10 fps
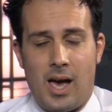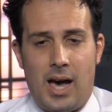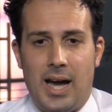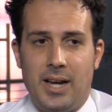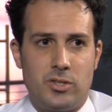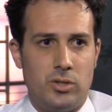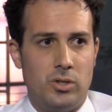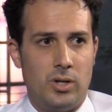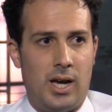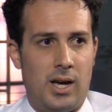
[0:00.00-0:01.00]
I
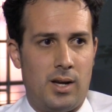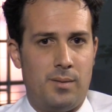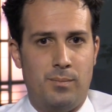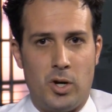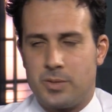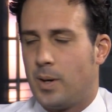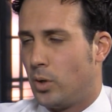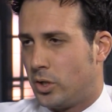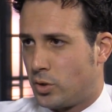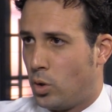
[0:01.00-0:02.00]
do, most of my
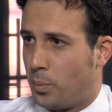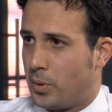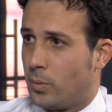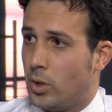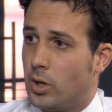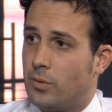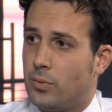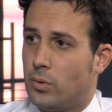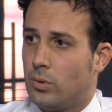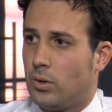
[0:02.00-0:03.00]
work is corporate work
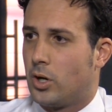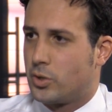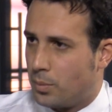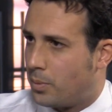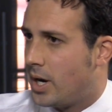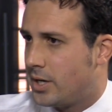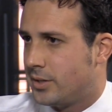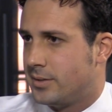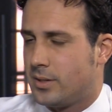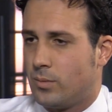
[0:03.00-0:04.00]
for large
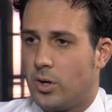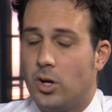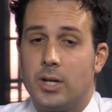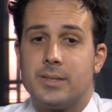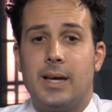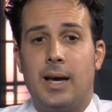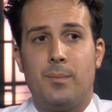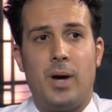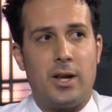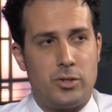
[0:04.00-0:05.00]
corporations and whatnot.
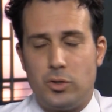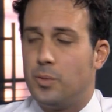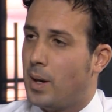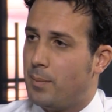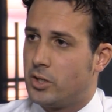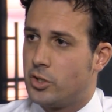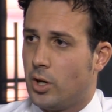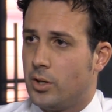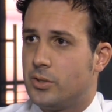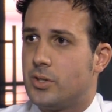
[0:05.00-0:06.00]
I do public
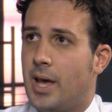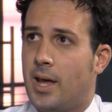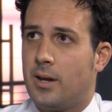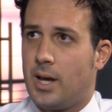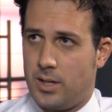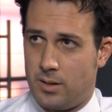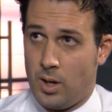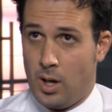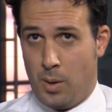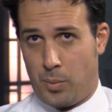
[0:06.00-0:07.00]
shows, and I did
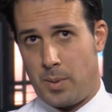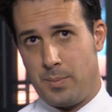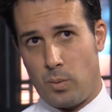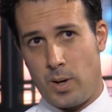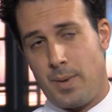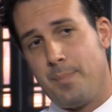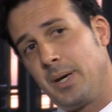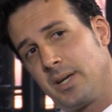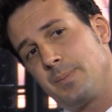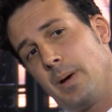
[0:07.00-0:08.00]
probably one of my
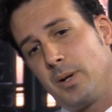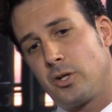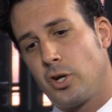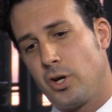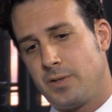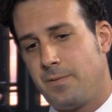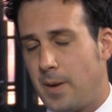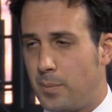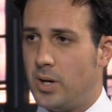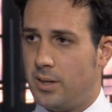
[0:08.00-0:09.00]
biggest public shows
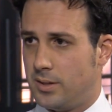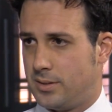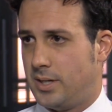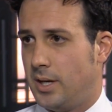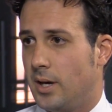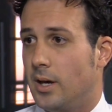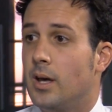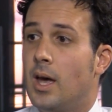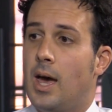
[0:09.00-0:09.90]
February this year.